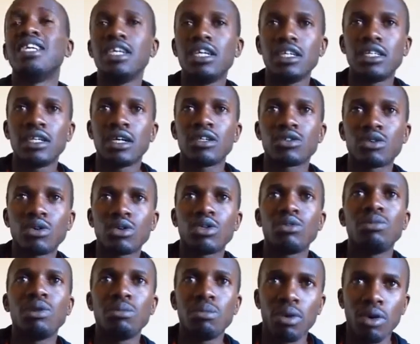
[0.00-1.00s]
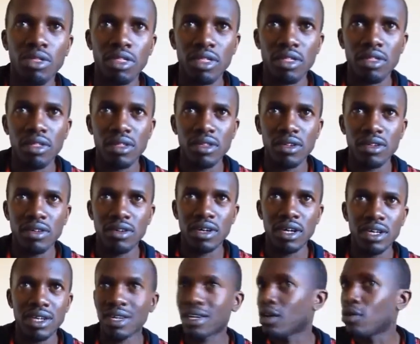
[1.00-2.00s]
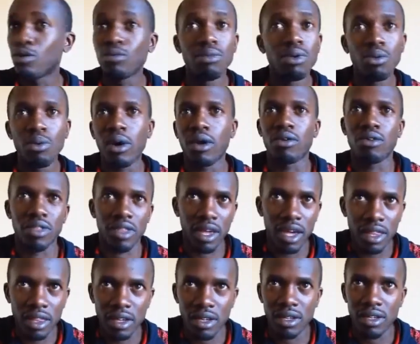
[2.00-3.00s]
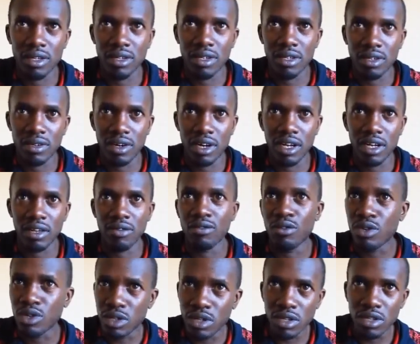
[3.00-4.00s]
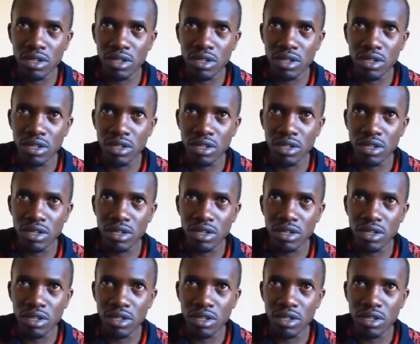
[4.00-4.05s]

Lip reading: It has got to be both, right? It cannot be one or the other, right? If you